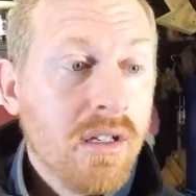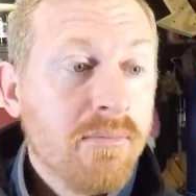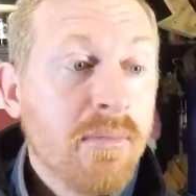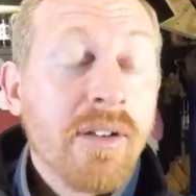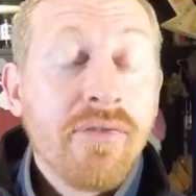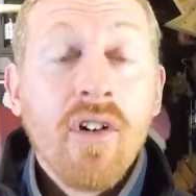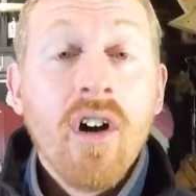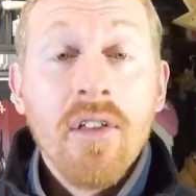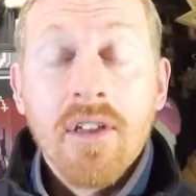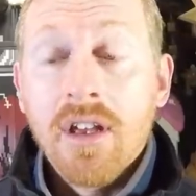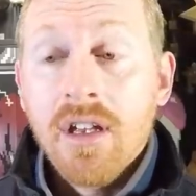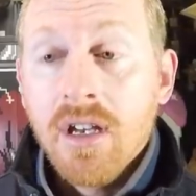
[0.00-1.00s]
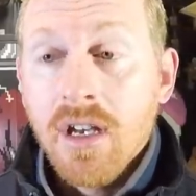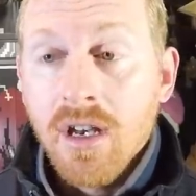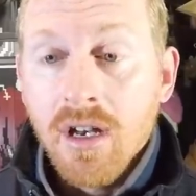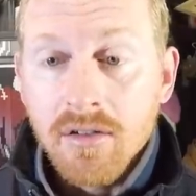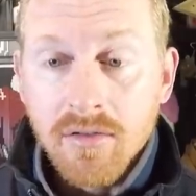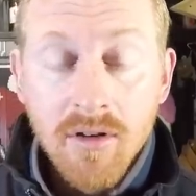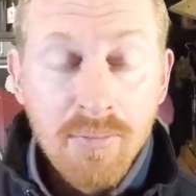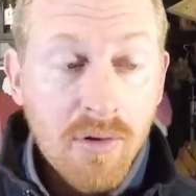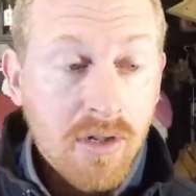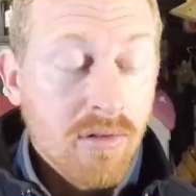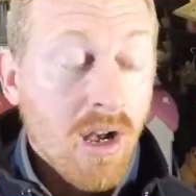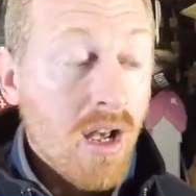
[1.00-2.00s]
My father. Don't
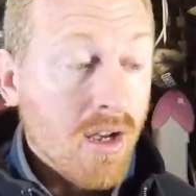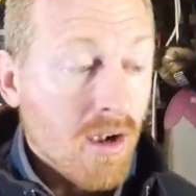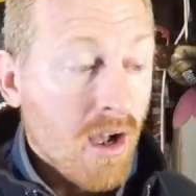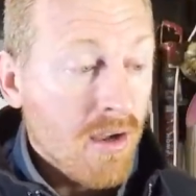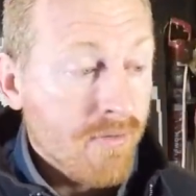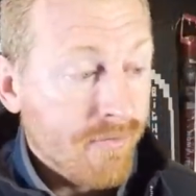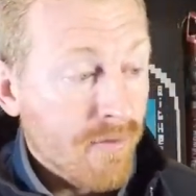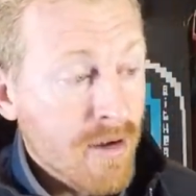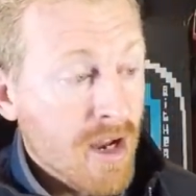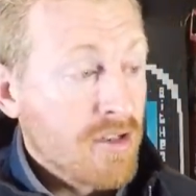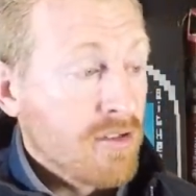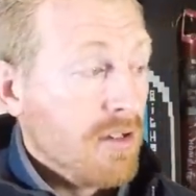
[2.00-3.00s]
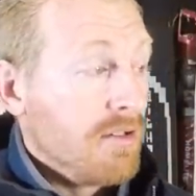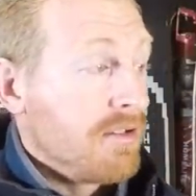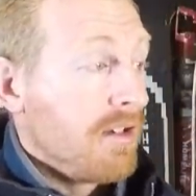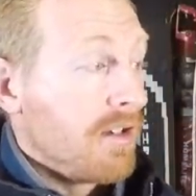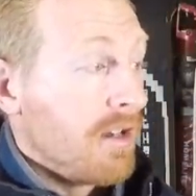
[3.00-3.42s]
put credit card information into the